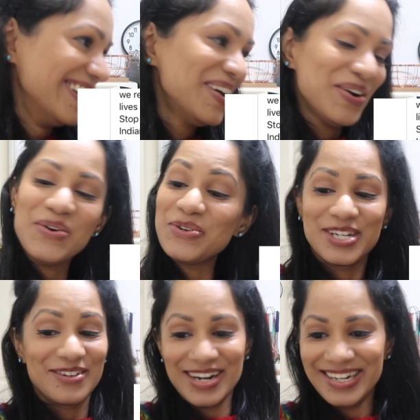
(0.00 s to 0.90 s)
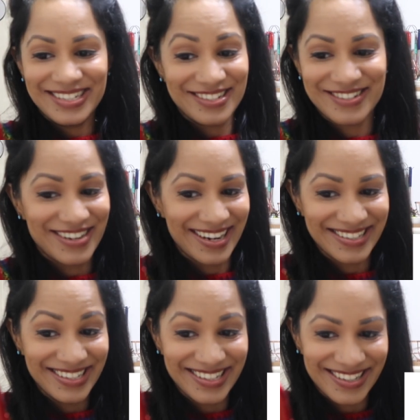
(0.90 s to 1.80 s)
ooh, she really just
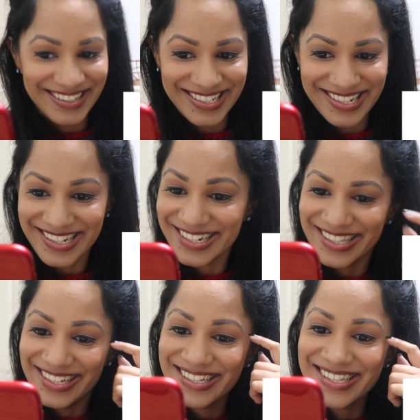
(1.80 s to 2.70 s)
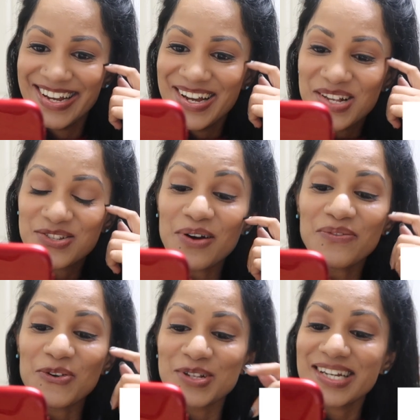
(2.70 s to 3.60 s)
dragged Indian aunties into this.
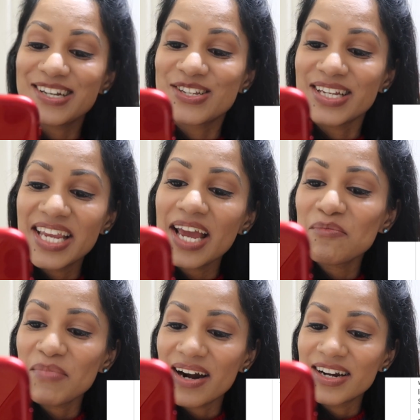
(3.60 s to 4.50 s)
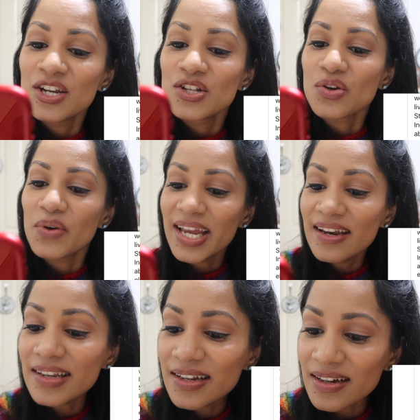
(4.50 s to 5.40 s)
Stop forcing us to get married so
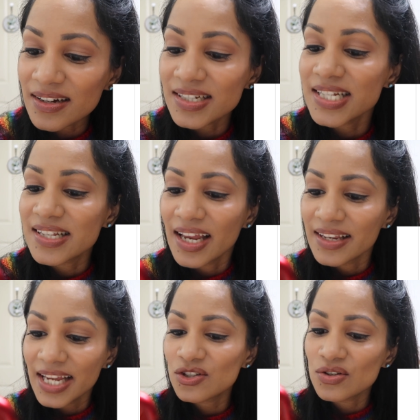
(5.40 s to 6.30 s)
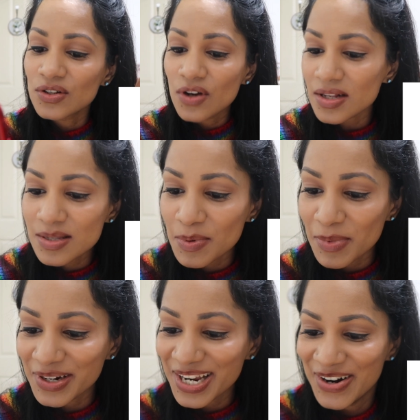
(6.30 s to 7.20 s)
Indian aunties can get to gossip
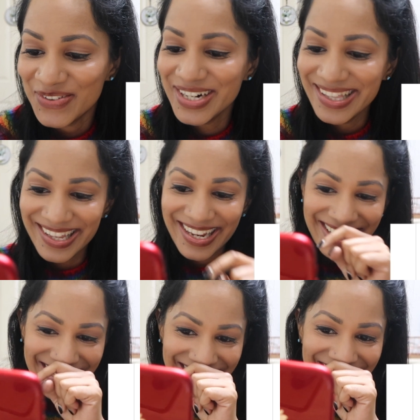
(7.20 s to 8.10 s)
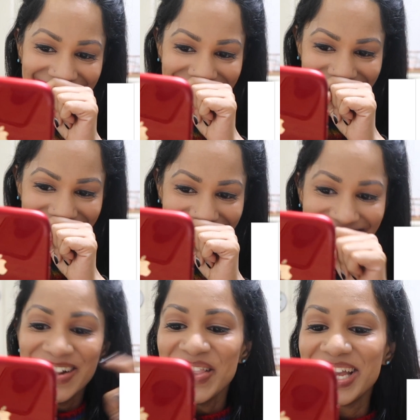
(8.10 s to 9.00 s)
about everything
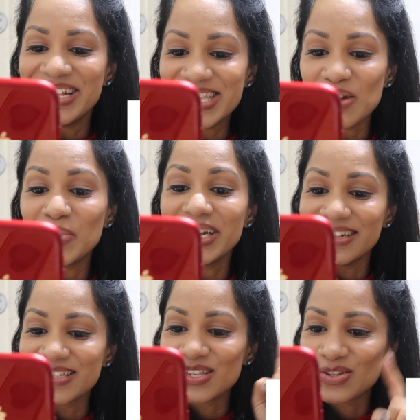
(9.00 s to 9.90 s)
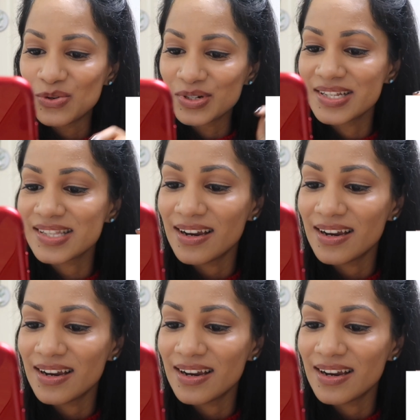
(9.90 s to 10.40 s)
in someone else's daughter's